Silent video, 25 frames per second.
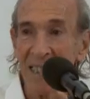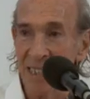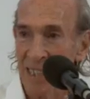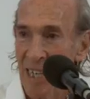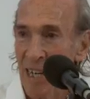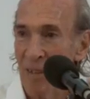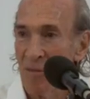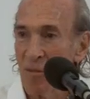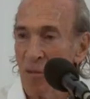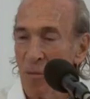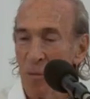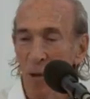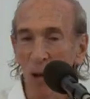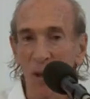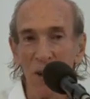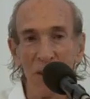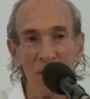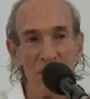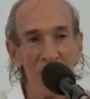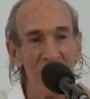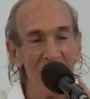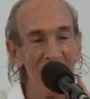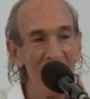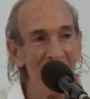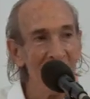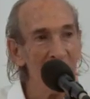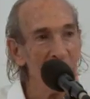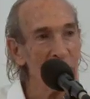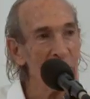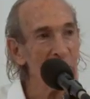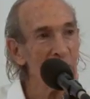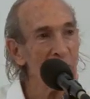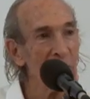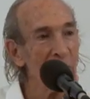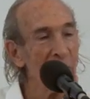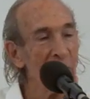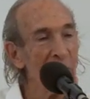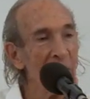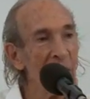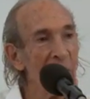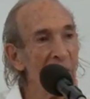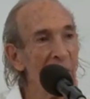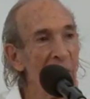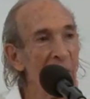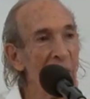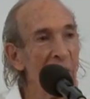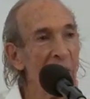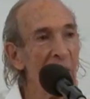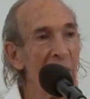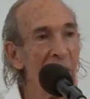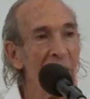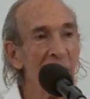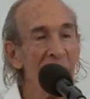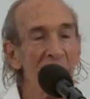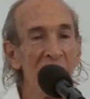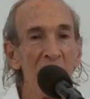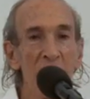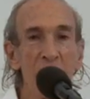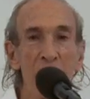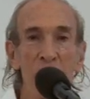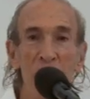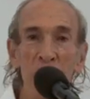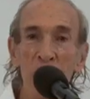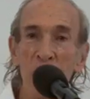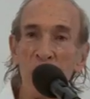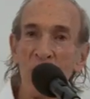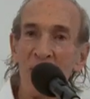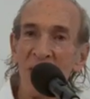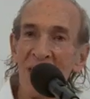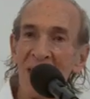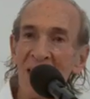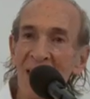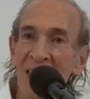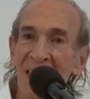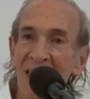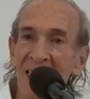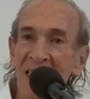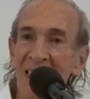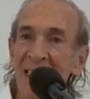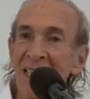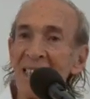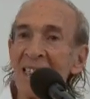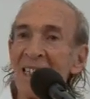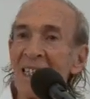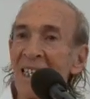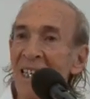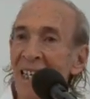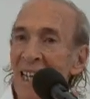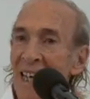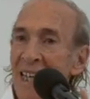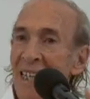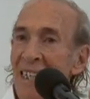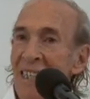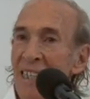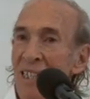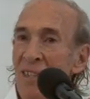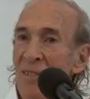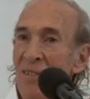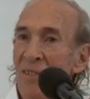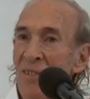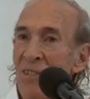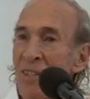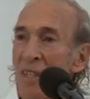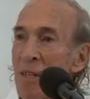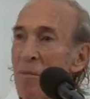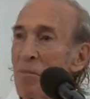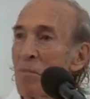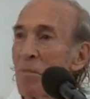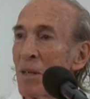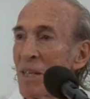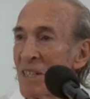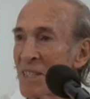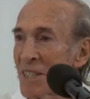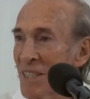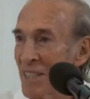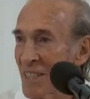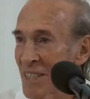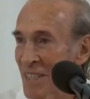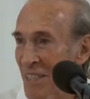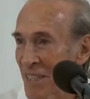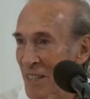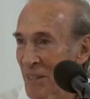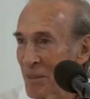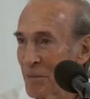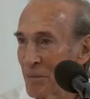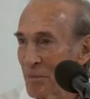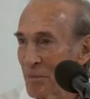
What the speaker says: came from Aurobindo, the beauty in collective simplicity.